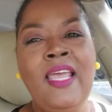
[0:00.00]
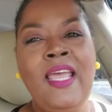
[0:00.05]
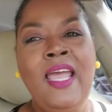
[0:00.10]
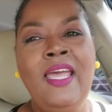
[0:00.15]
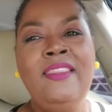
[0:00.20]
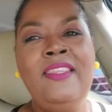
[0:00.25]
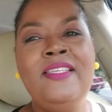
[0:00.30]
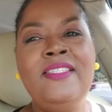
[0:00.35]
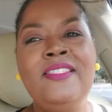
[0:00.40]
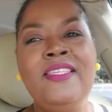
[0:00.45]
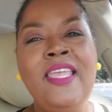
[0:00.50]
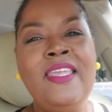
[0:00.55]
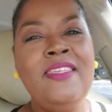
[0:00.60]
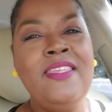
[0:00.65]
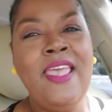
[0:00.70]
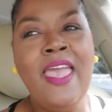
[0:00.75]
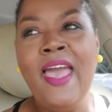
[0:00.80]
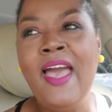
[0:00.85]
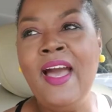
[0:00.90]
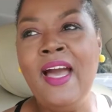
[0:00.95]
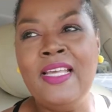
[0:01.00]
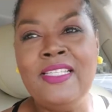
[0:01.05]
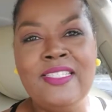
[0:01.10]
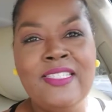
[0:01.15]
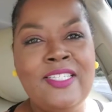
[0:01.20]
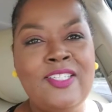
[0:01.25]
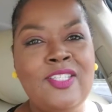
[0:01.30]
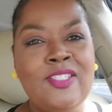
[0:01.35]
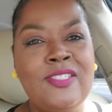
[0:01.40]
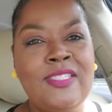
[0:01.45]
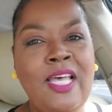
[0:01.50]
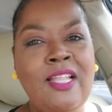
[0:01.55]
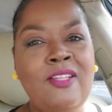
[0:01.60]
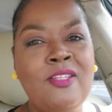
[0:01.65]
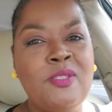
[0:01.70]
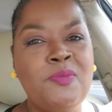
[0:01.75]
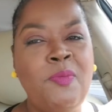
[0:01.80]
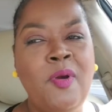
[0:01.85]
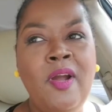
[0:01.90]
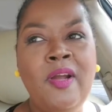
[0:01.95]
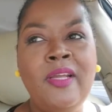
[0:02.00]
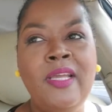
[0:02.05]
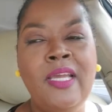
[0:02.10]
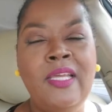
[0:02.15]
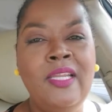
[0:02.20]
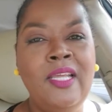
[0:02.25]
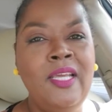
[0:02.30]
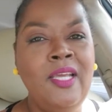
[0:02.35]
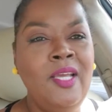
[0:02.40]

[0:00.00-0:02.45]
And they said, yeah, it's such a seller's market.